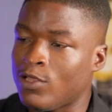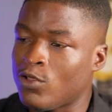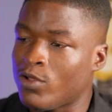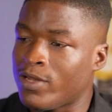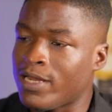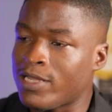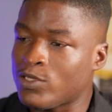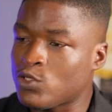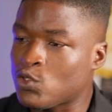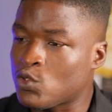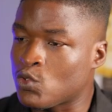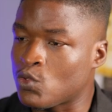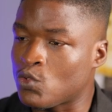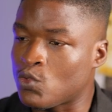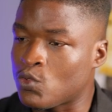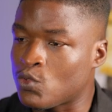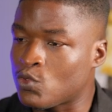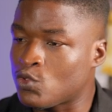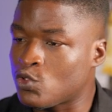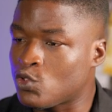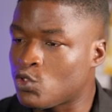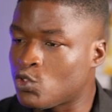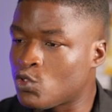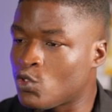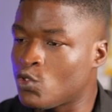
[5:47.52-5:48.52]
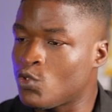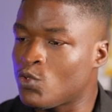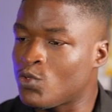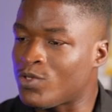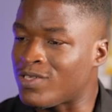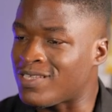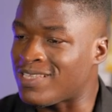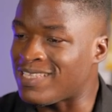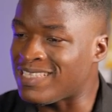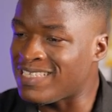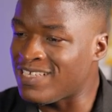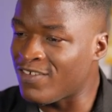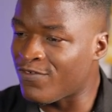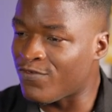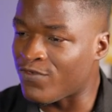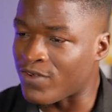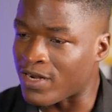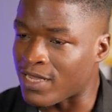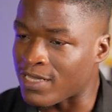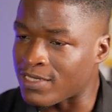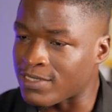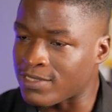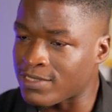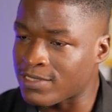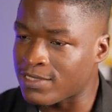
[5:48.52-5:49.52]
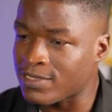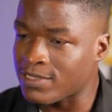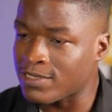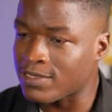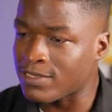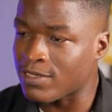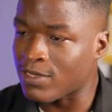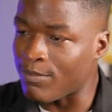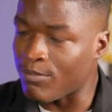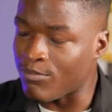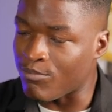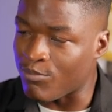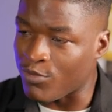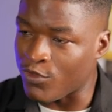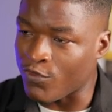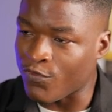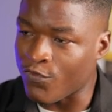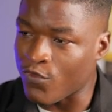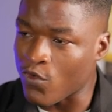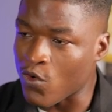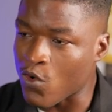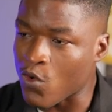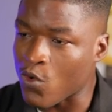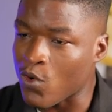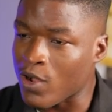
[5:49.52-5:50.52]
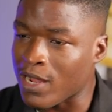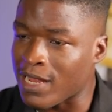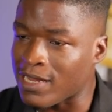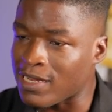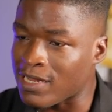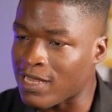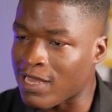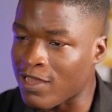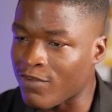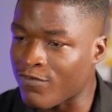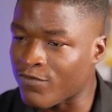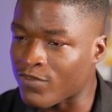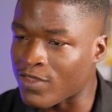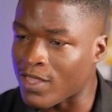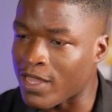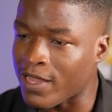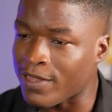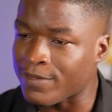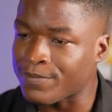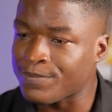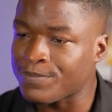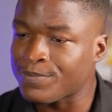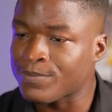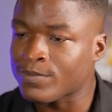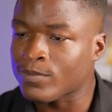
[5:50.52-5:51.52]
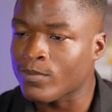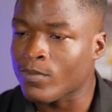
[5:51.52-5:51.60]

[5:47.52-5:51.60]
In order to show you the difference before and after,